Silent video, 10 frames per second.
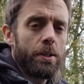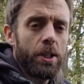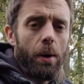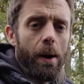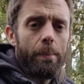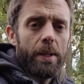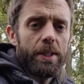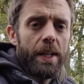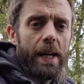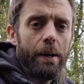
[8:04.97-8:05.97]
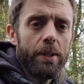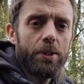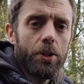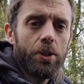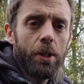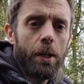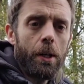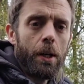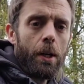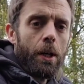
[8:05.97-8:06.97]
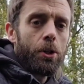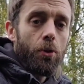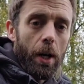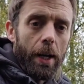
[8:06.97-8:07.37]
So now it's just try